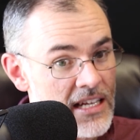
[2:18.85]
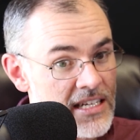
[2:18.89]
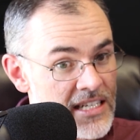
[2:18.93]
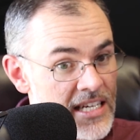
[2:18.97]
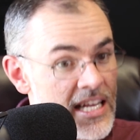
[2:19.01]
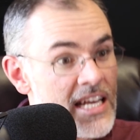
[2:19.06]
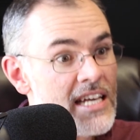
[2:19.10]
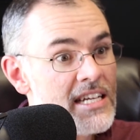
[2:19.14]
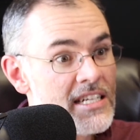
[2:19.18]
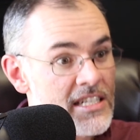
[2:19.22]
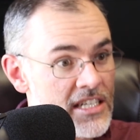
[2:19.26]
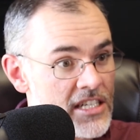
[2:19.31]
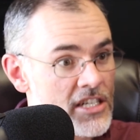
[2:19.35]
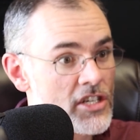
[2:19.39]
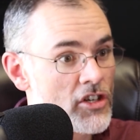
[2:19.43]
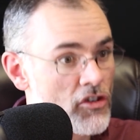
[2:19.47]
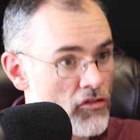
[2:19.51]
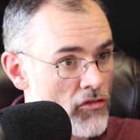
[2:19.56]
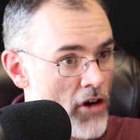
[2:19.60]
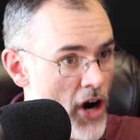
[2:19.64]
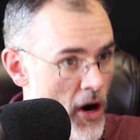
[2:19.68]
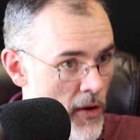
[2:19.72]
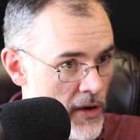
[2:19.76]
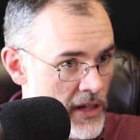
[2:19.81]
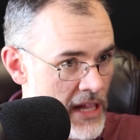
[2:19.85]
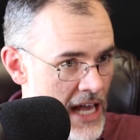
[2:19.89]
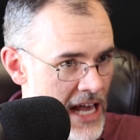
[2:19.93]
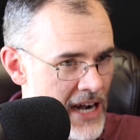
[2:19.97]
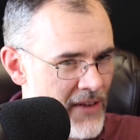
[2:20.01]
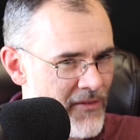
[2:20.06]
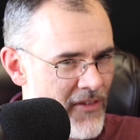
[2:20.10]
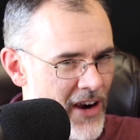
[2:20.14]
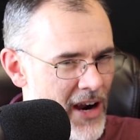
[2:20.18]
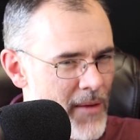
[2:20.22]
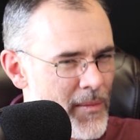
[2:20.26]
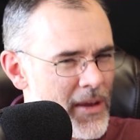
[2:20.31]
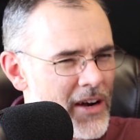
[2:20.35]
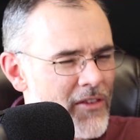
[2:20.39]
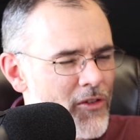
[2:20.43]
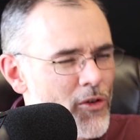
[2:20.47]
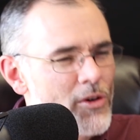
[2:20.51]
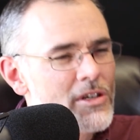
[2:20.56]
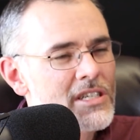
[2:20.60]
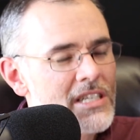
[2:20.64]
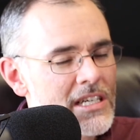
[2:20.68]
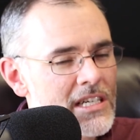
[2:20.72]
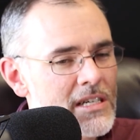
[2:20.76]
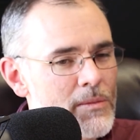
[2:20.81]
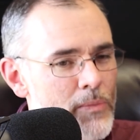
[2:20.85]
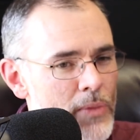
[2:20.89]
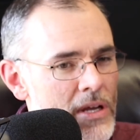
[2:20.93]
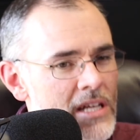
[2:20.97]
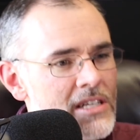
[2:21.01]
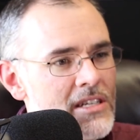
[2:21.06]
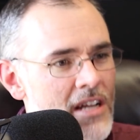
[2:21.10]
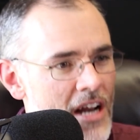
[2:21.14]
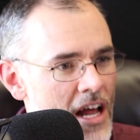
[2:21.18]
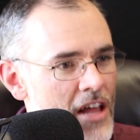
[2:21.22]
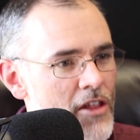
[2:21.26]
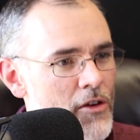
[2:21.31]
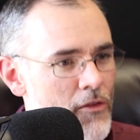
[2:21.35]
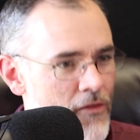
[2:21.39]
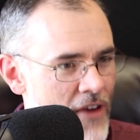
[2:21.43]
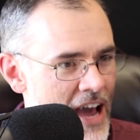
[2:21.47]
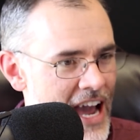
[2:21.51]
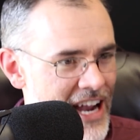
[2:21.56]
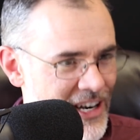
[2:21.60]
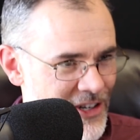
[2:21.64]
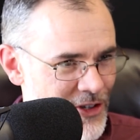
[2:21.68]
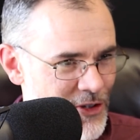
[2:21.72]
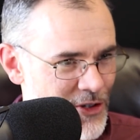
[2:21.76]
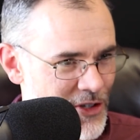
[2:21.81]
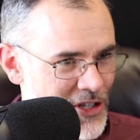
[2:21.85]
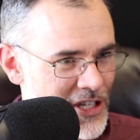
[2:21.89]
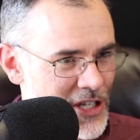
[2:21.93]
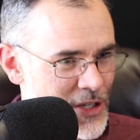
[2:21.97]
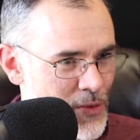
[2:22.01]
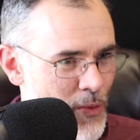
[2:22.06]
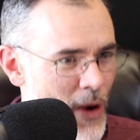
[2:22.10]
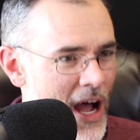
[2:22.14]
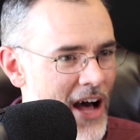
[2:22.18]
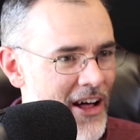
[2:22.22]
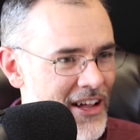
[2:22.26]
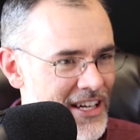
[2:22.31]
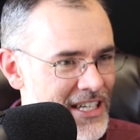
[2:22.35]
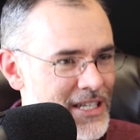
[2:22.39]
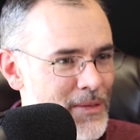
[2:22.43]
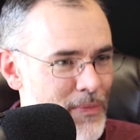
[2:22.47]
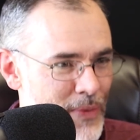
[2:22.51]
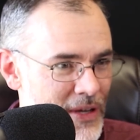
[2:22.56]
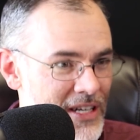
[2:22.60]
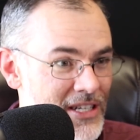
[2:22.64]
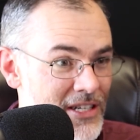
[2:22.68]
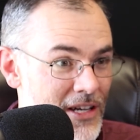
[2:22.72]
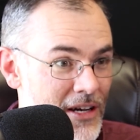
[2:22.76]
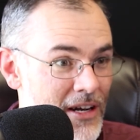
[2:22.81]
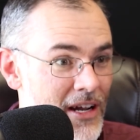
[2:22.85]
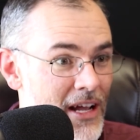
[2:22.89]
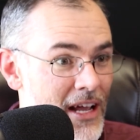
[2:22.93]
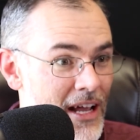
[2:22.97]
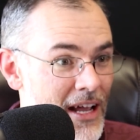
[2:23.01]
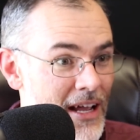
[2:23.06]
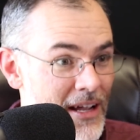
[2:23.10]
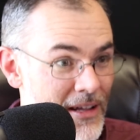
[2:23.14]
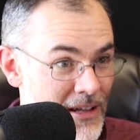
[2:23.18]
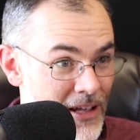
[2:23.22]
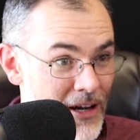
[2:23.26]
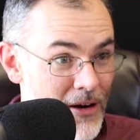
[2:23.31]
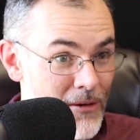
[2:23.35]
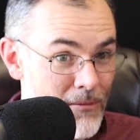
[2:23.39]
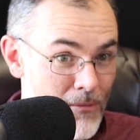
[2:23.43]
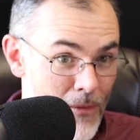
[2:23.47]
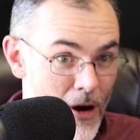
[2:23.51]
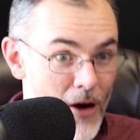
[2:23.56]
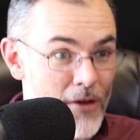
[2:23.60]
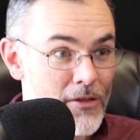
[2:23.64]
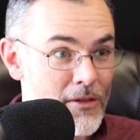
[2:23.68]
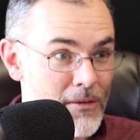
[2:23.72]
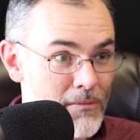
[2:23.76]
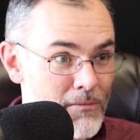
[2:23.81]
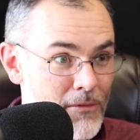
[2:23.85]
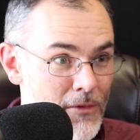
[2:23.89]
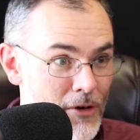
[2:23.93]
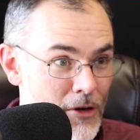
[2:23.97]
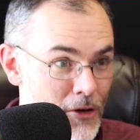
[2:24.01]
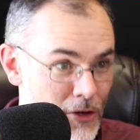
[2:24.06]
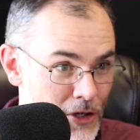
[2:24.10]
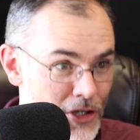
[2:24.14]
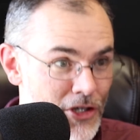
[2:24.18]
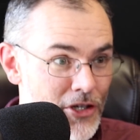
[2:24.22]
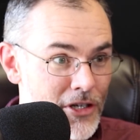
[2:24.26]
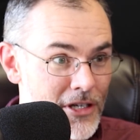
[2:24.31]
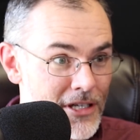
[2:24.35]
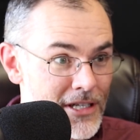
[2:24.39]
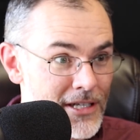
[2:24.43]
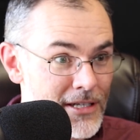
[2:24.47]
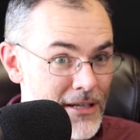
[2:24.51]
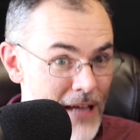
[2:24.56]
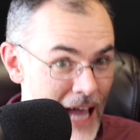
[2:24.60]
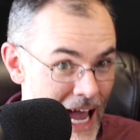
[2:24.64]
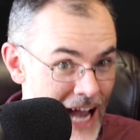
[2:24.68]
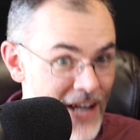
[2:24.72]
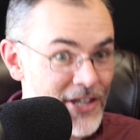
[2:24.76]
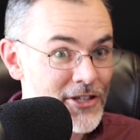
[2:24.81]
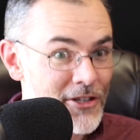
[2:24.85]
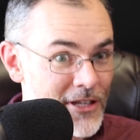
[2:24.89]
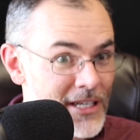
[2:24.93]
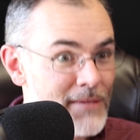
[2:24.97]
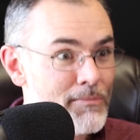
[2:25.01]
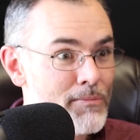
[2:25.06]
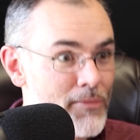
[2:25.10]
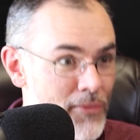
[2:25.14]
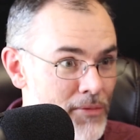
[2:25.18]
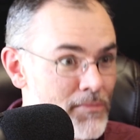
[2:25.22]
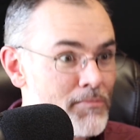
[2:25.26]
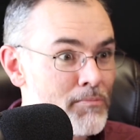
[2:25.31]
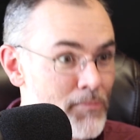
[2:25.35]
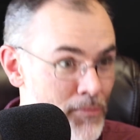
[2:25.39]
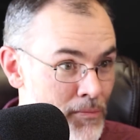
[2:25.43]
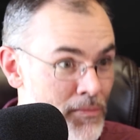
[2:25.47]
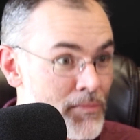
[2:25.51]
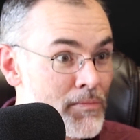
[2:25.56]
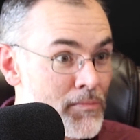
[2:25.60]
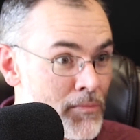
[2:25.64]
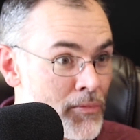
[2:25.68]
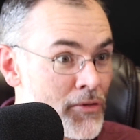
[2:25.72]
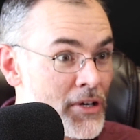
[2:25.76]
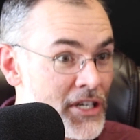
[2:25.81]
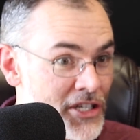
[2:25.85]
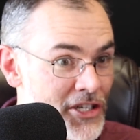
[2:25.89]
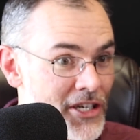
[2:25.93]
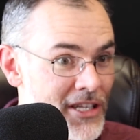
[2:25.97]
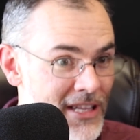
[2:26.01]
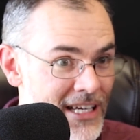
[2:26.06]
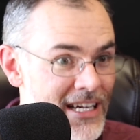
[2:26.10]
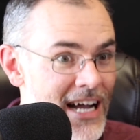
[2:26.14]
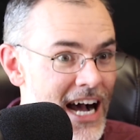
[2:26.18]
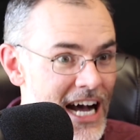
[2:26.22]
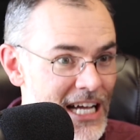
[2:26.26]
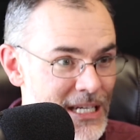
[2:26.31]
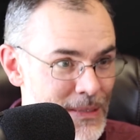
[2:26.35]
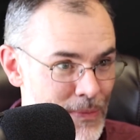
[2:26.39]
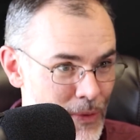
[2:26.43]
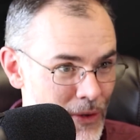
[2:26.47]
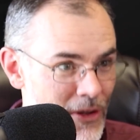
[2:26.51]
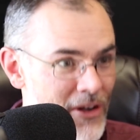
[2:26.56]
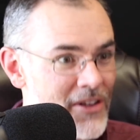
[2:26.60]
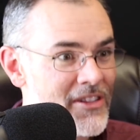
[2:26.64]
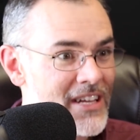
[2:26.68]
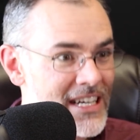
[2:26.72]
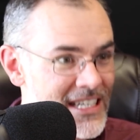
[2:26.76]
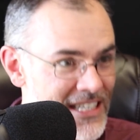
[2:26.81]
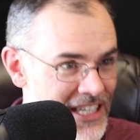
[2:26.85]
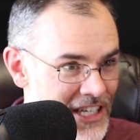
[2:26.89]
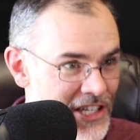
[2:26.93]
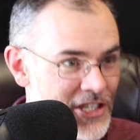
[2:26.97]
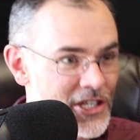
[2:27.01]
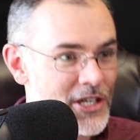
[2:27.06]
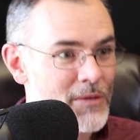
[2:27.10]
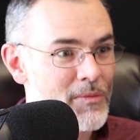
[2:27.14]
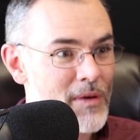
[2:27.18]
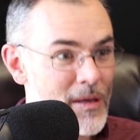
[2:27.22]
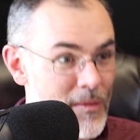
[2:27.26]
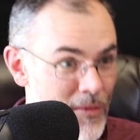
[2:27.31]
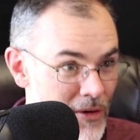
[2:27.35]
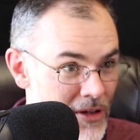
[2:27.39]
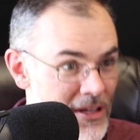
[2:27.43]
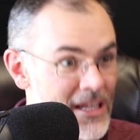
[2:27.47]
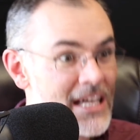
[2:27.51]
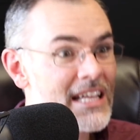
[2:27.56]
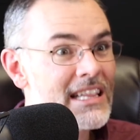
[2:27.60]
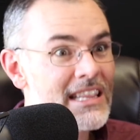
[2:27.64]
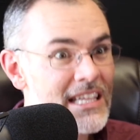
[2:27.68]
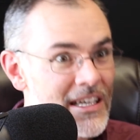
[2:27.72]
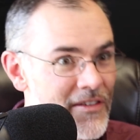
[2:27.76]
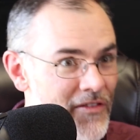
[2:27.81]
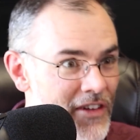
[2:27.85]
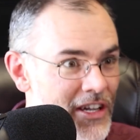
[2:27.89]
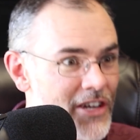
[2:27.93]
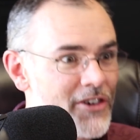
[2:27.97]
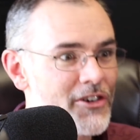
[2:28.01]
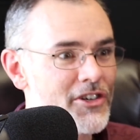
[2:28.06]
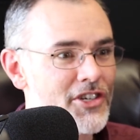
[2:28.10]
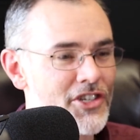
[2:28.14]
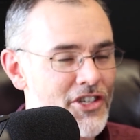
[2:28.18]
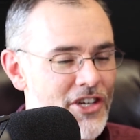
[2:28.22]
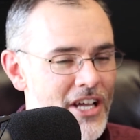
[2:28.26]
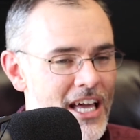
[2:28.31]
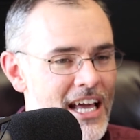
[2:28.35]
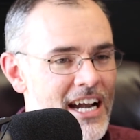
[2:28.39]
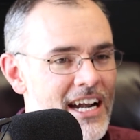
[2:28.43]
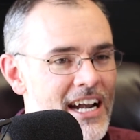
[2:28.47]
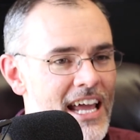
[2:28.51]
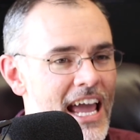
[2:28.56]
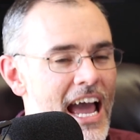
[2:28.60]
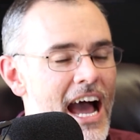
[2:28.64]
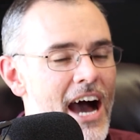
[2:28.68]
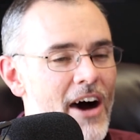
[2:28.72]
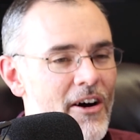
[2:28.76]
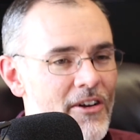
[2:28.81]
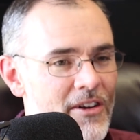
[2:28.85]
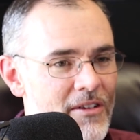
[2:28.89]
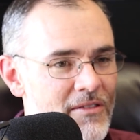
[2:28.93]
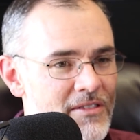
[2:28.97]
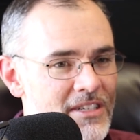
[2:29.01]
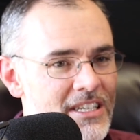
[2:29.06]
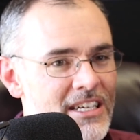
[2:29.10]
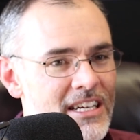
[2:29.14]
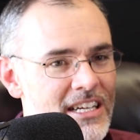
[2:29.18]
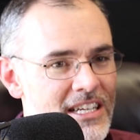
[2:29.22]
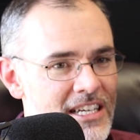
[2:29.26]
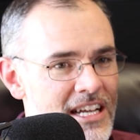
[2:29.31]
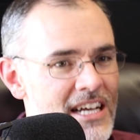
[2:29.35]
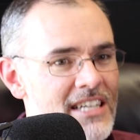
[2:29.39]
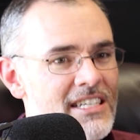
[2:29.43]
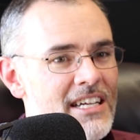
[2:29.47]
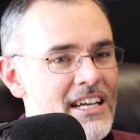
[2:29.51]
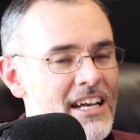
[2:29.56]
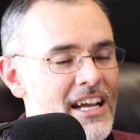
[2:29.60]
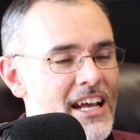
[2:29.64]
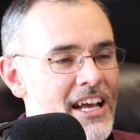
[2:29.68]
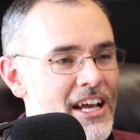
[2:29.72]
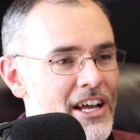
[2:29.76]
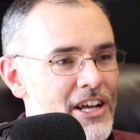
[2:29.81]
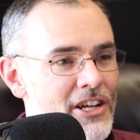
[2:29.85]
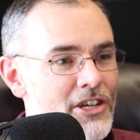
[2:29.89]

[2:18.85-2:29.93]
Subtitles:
tends to grow in that environment. Of course, it depends on other factors as well. It depends on, are the Christians actually preaching the gospel? Are they teaching people? Are they living Christianity out? It doesn't